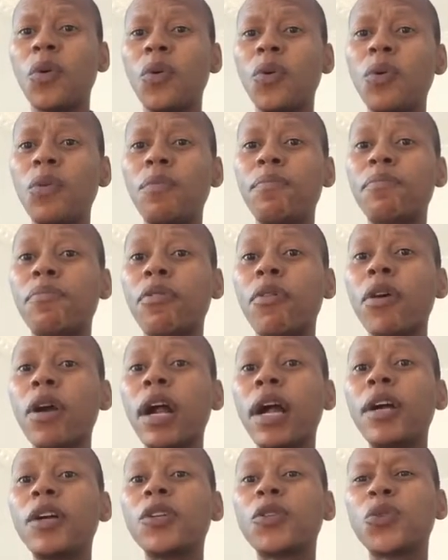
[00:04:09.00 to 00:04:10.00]
who
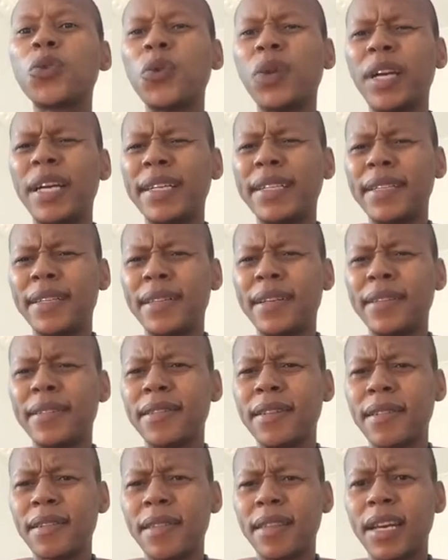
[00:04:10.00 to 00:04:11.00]
prior to
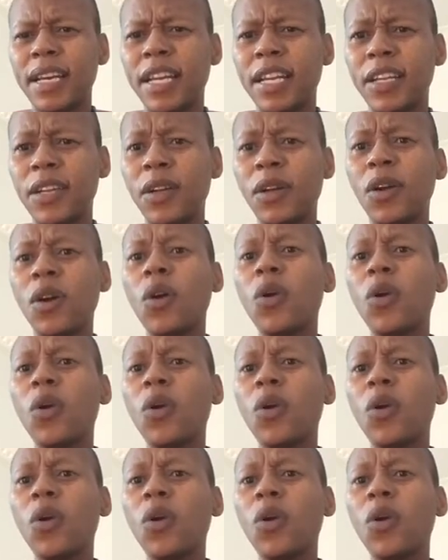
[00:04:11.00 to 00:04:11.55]
1993